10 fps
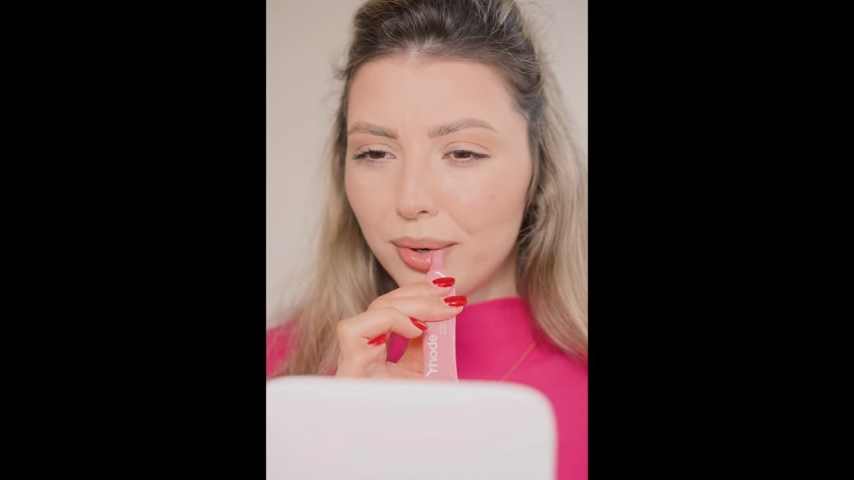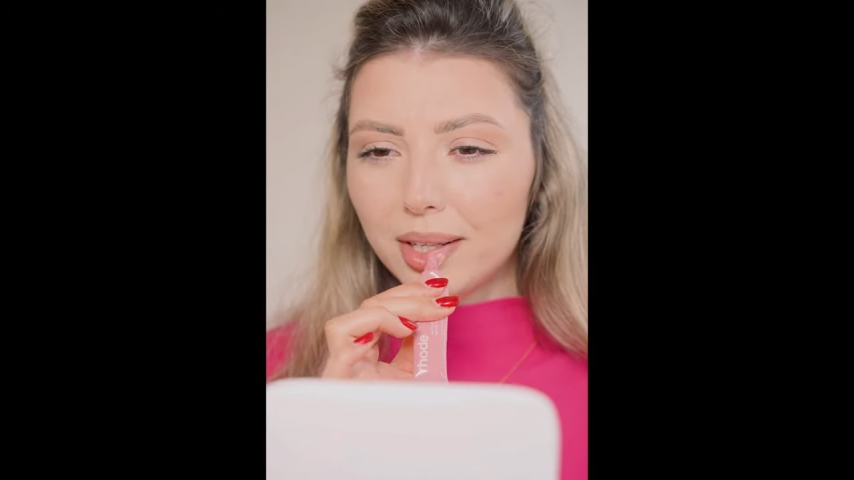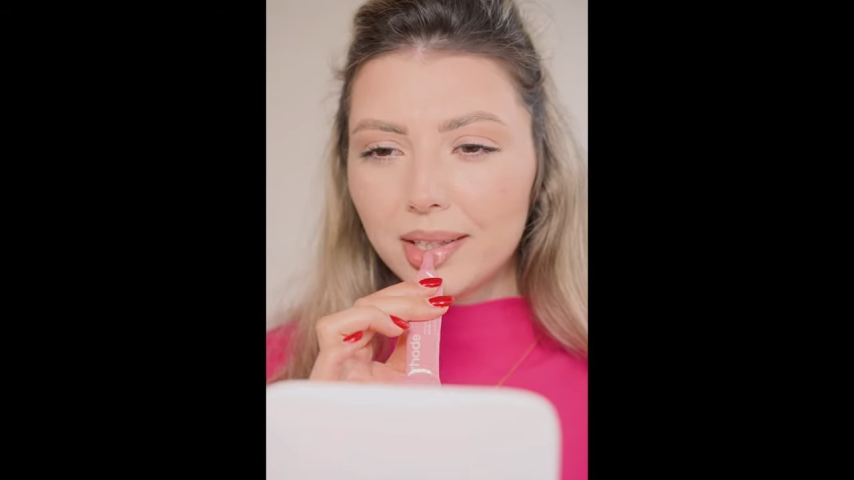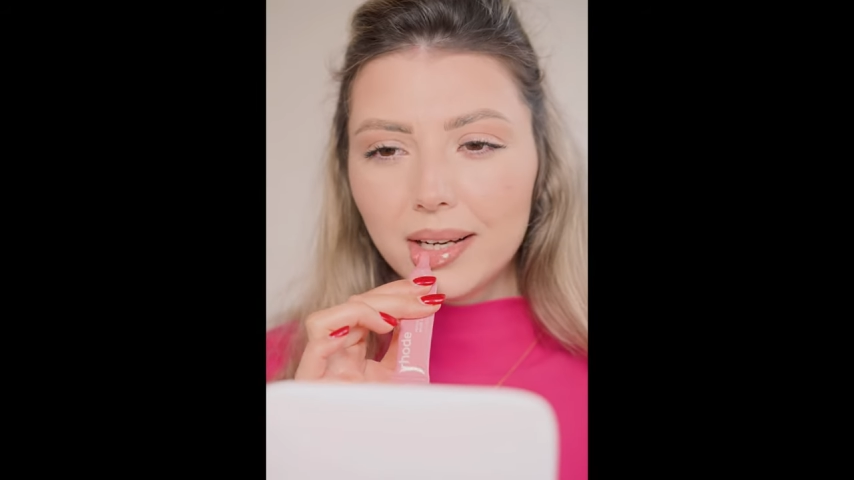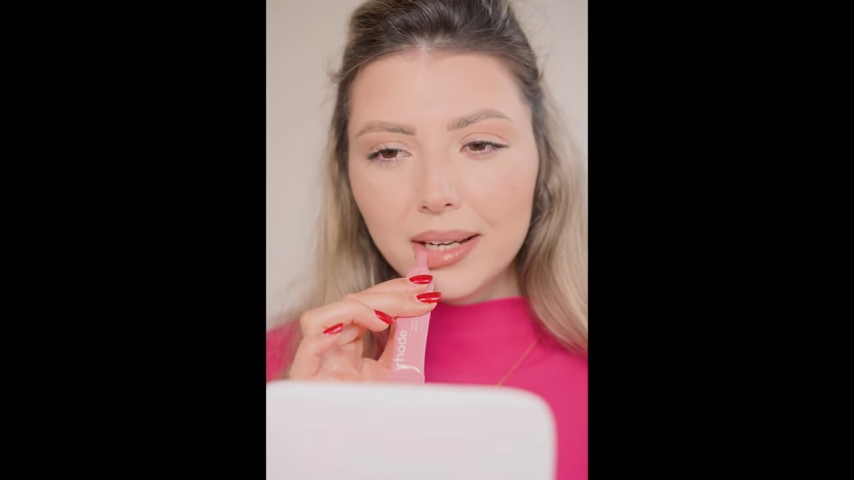
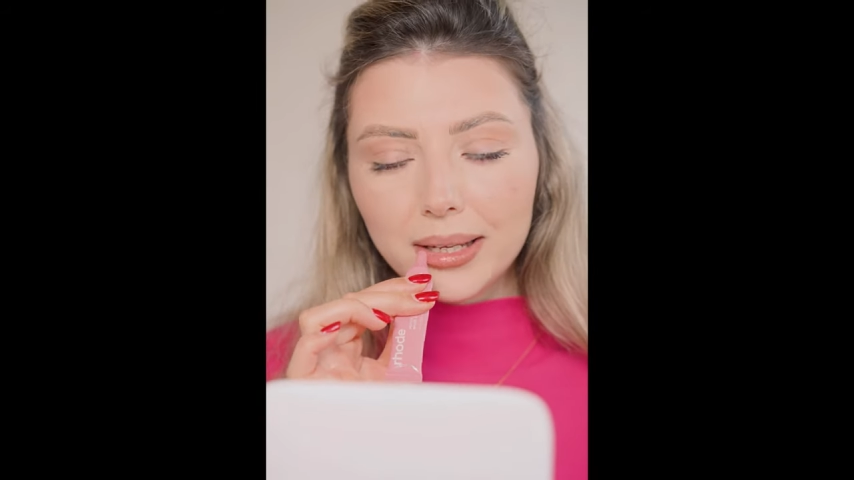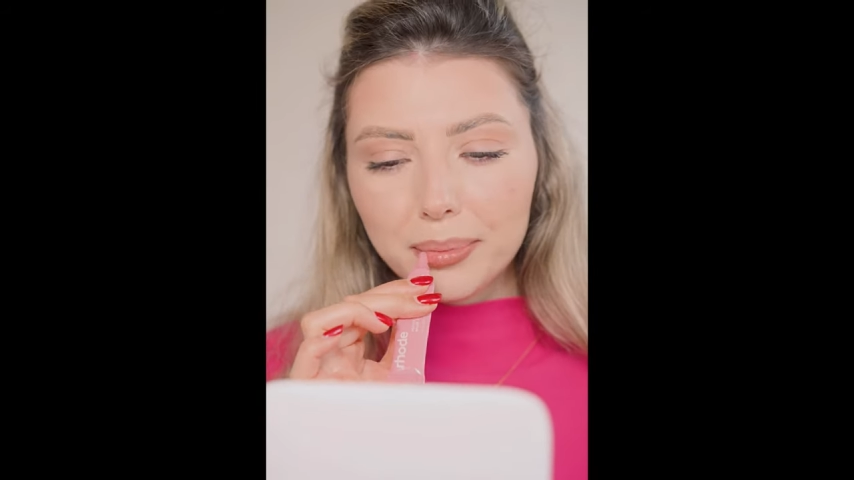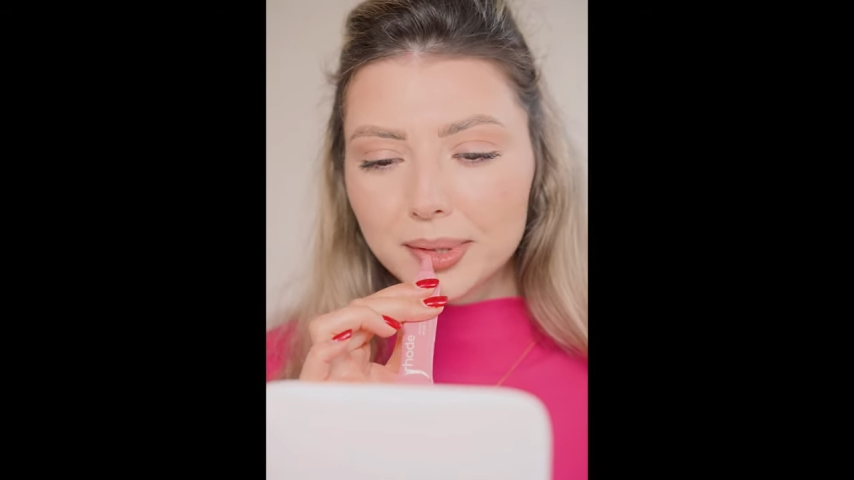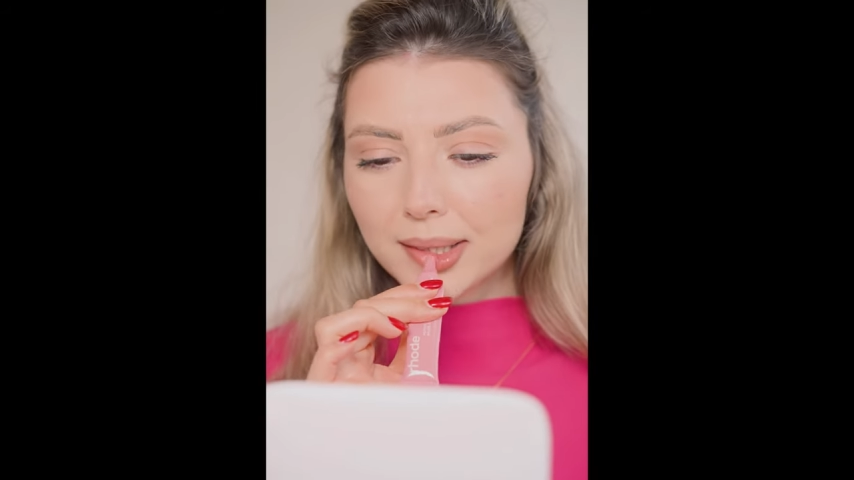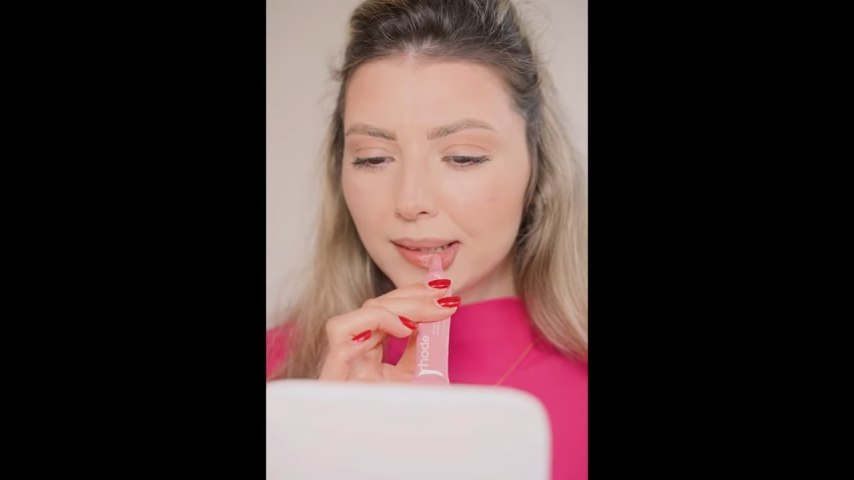well the
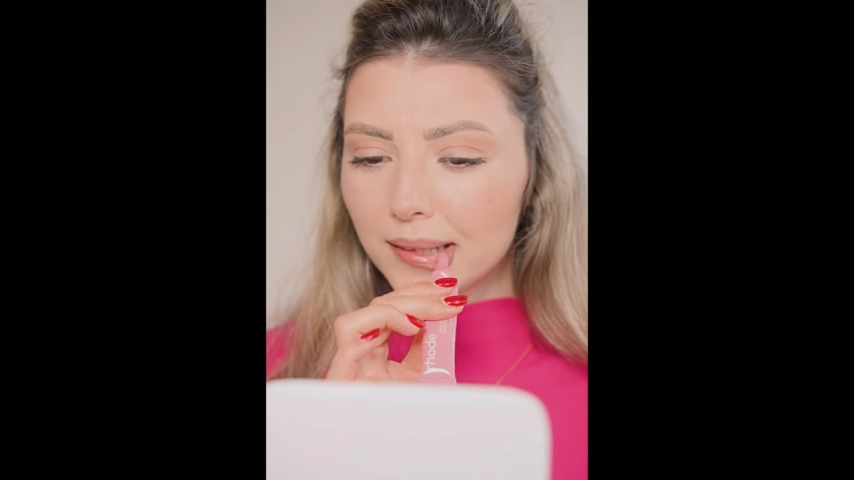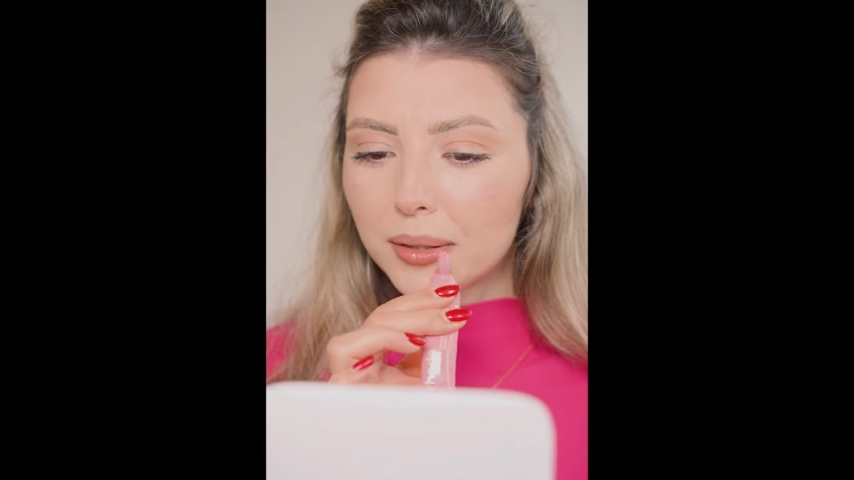lips.